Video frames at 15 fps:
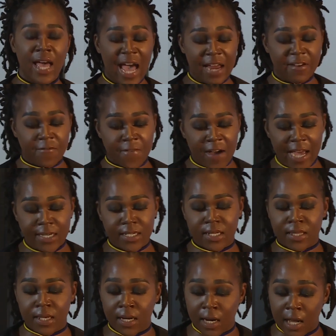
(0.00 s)
and find
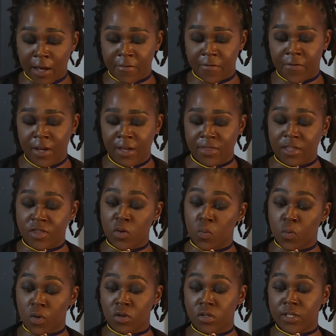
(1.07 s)
the love that the
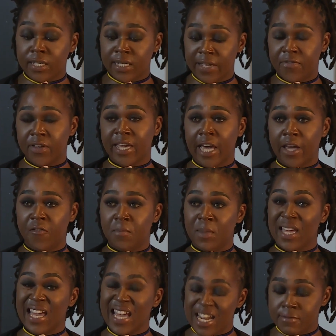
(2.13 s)
world never gave
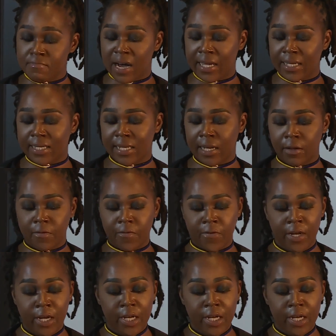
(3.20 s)
me in myself,